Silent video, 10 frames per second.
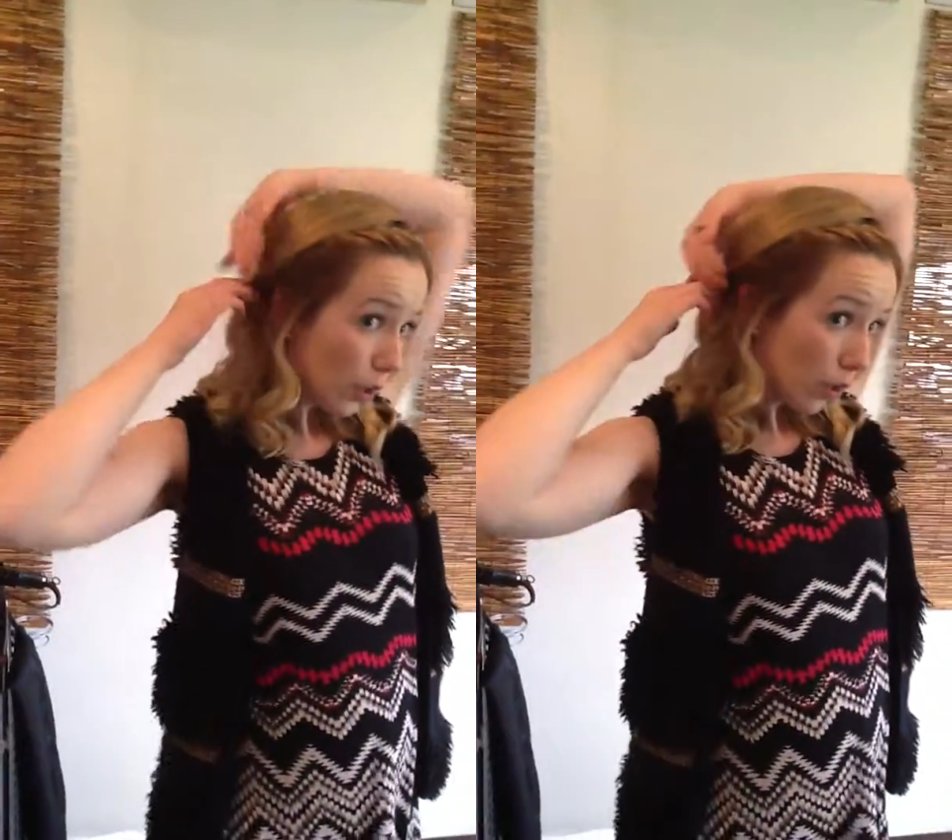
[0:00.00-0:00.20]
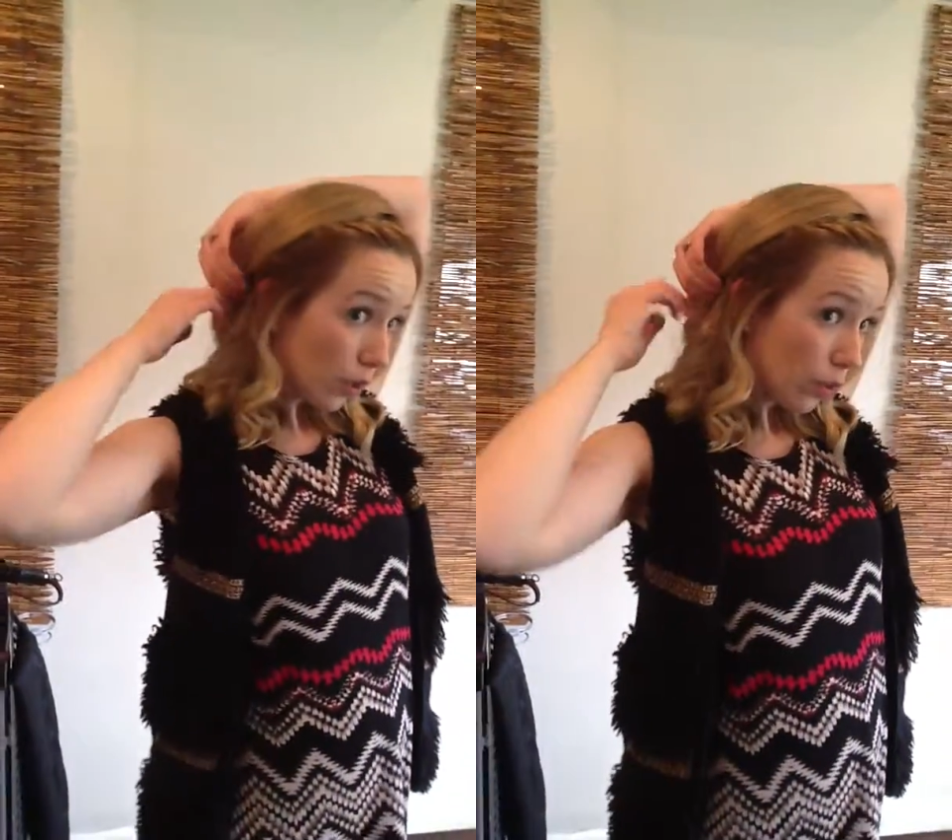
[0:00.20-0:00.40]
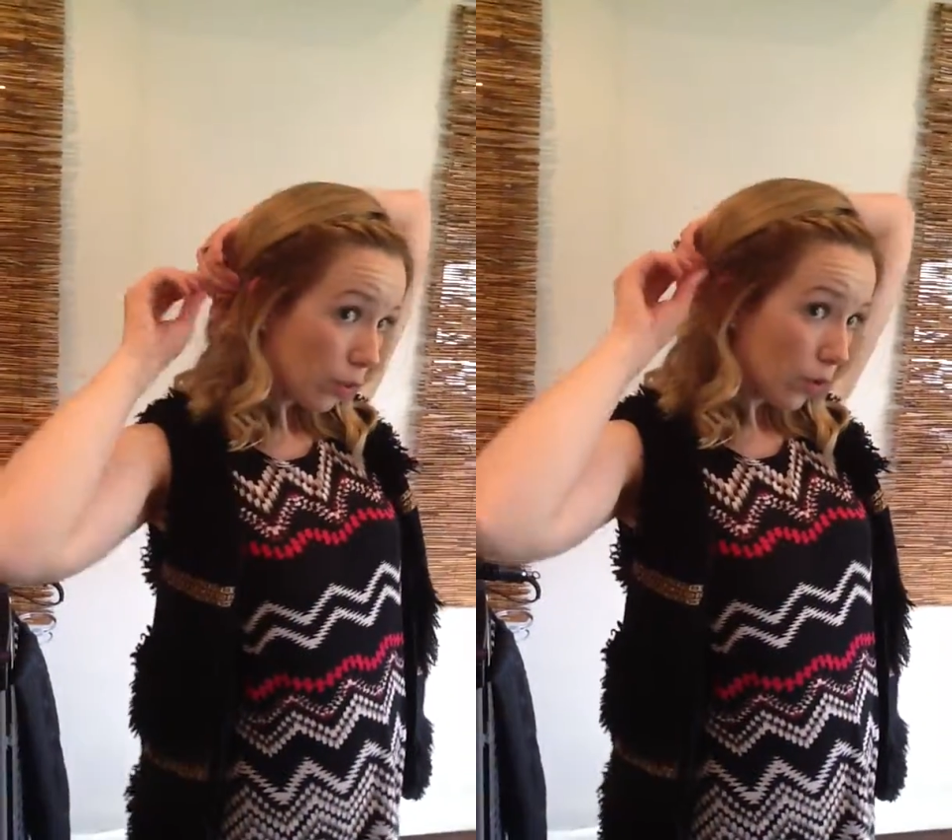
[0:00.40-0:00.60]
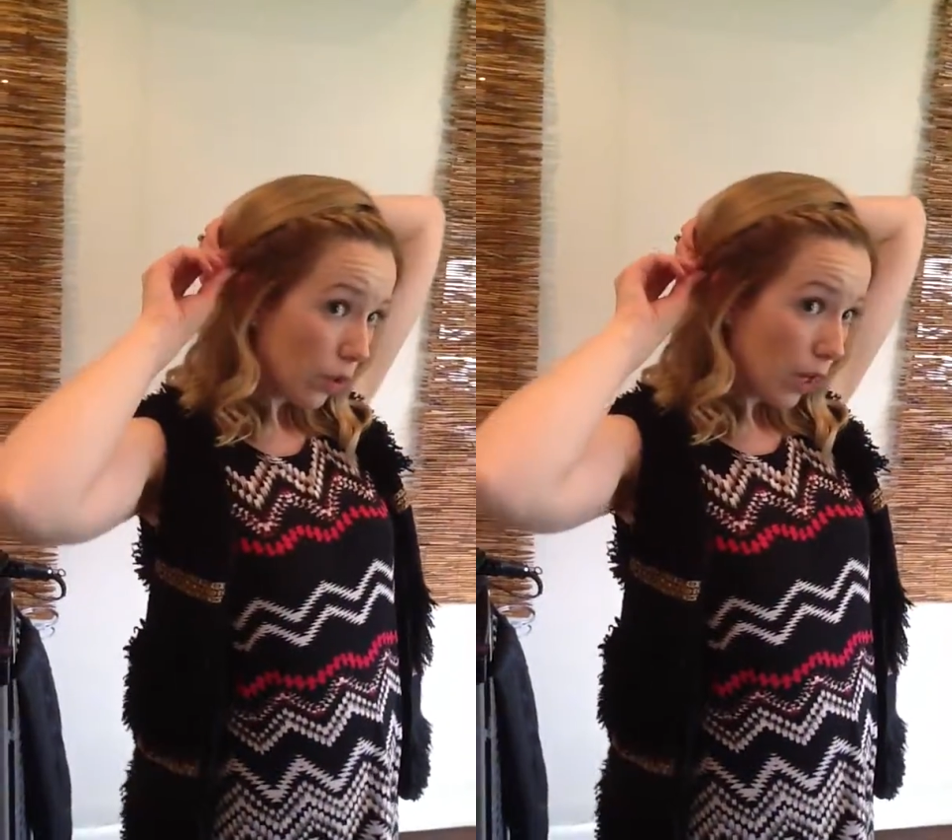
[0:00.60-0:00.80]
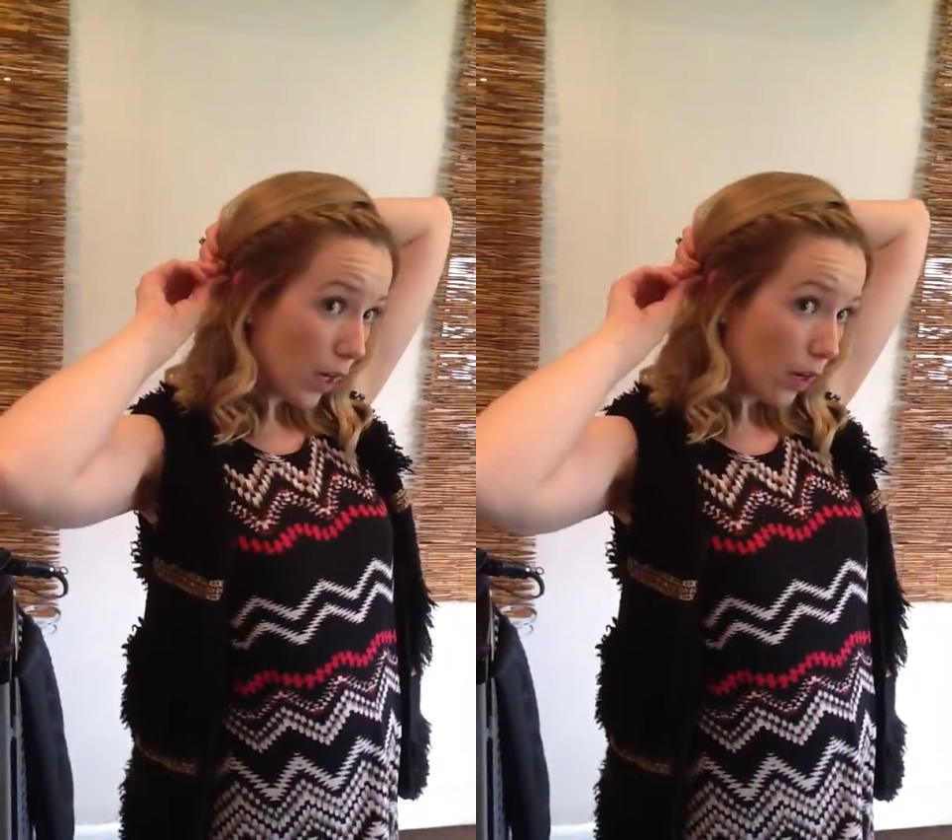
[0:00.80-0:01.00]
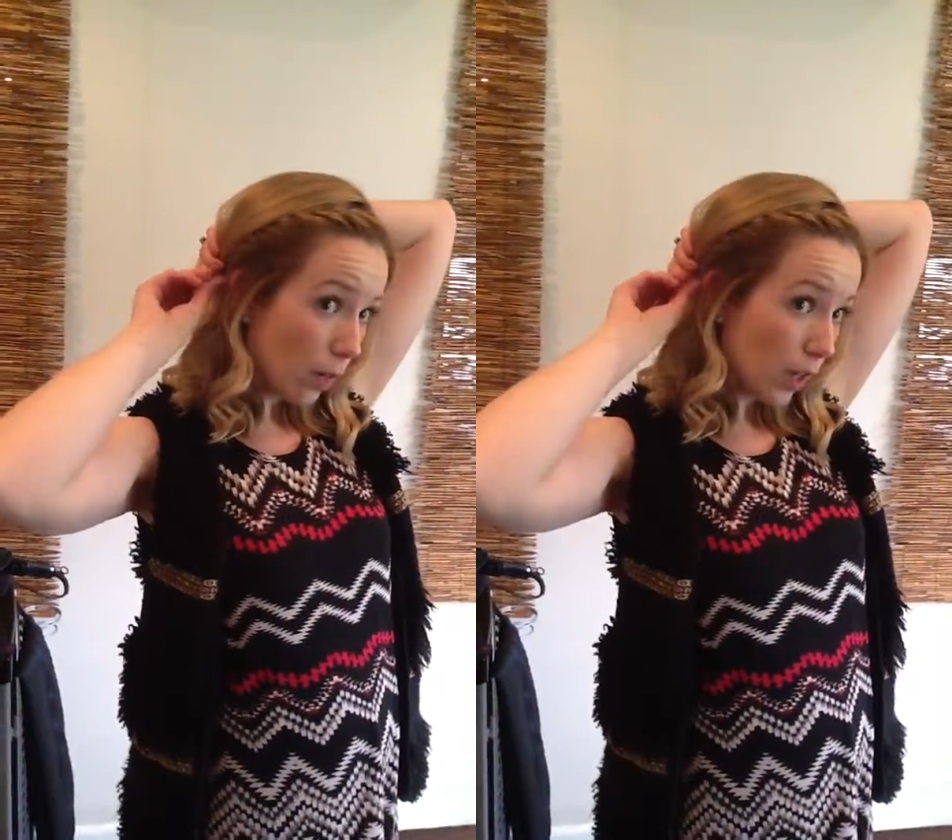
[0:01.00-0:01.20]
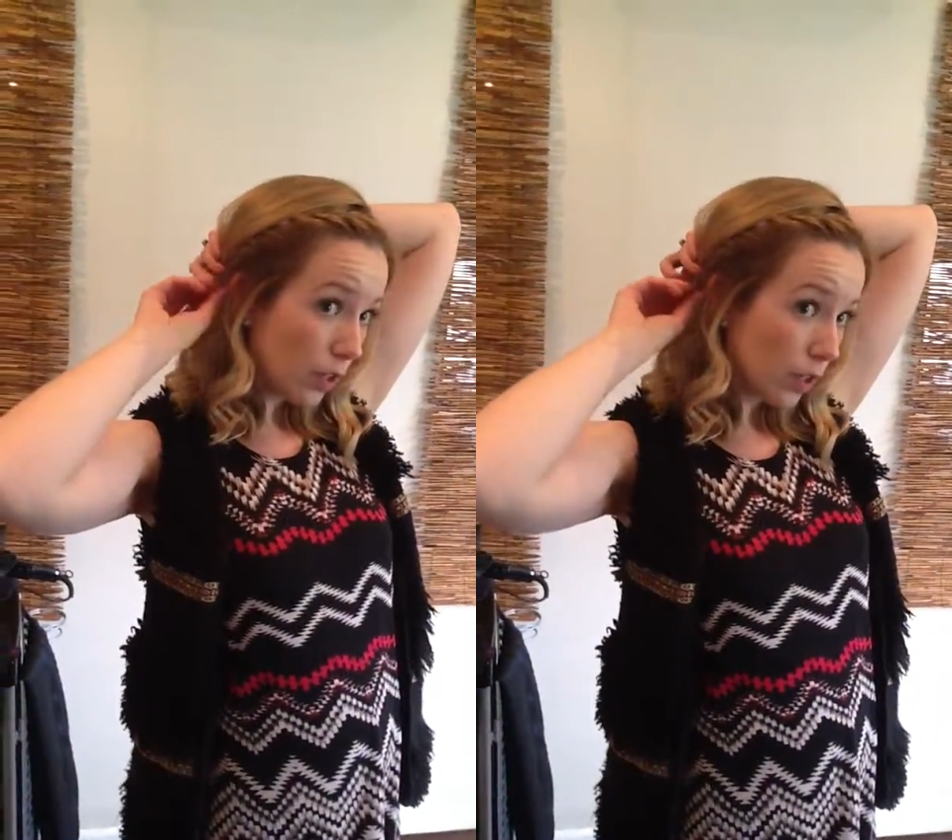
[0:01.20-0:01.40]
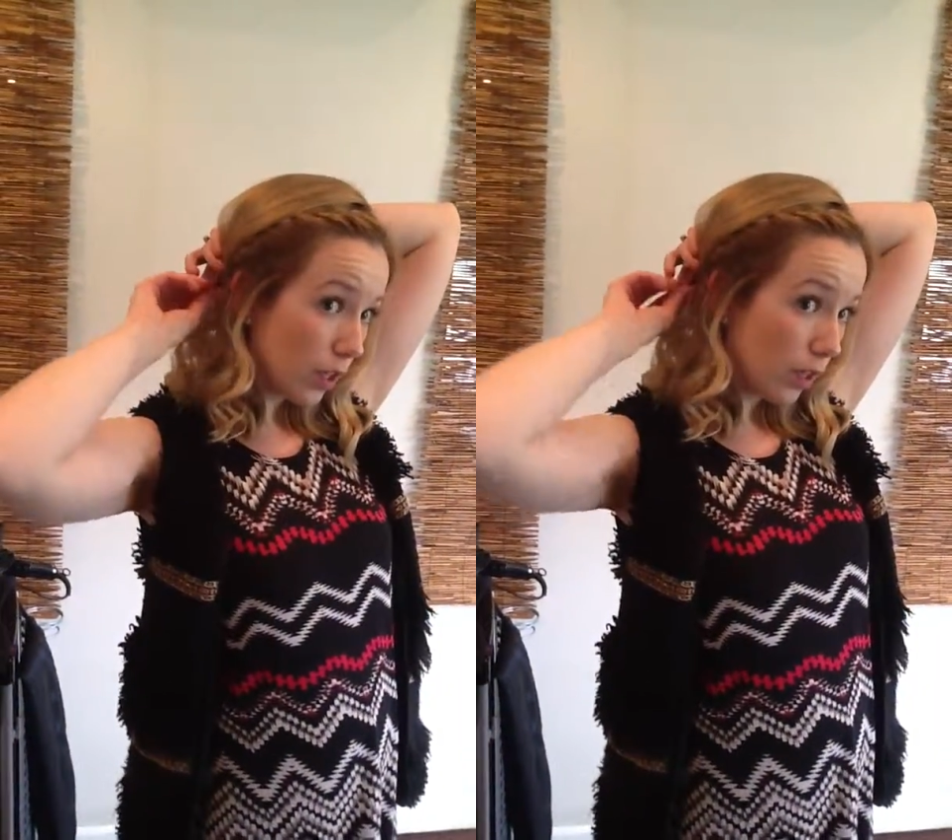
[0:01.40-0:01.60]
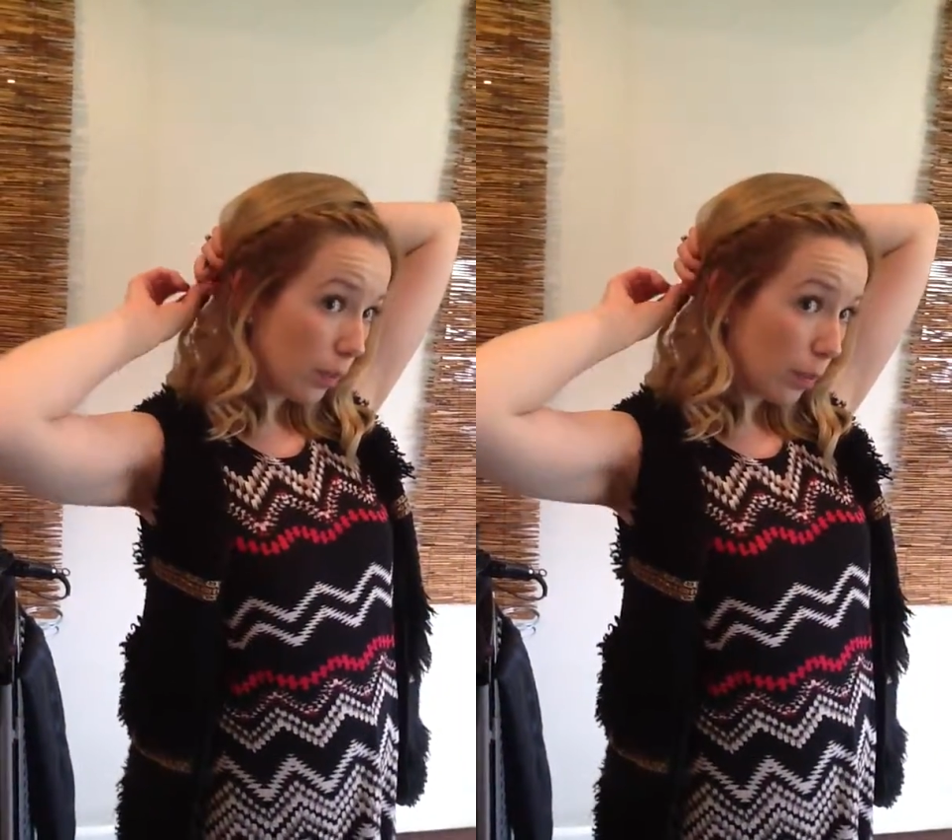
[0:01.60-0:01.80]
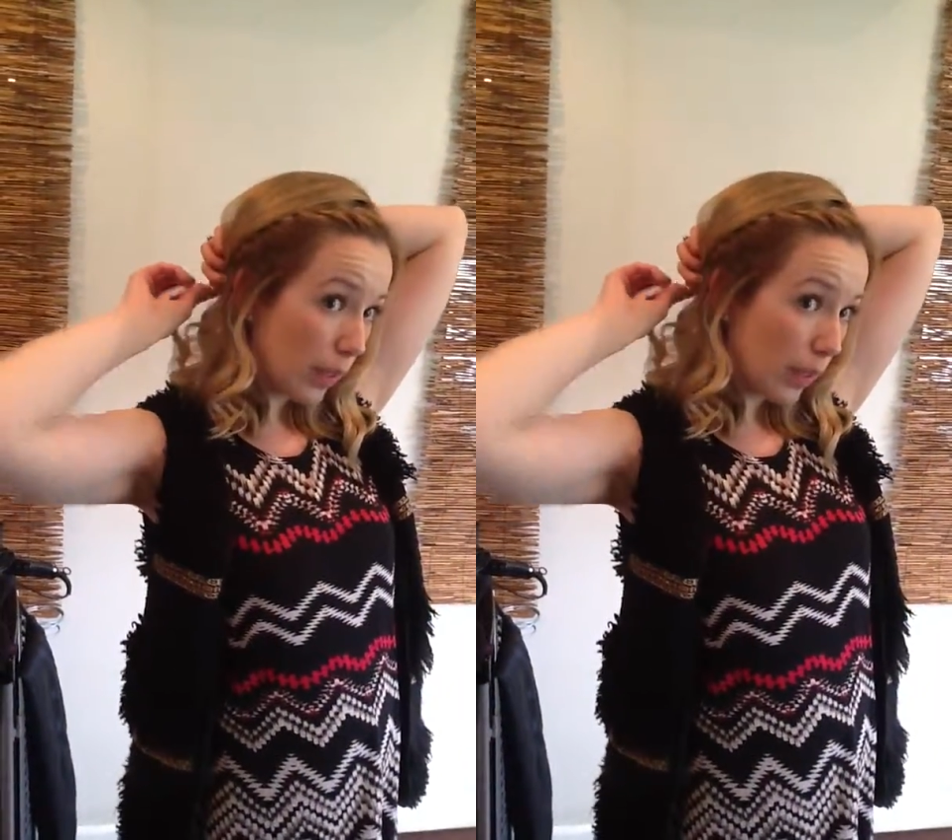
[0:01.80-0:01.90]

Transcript: to go through and I'm actually going to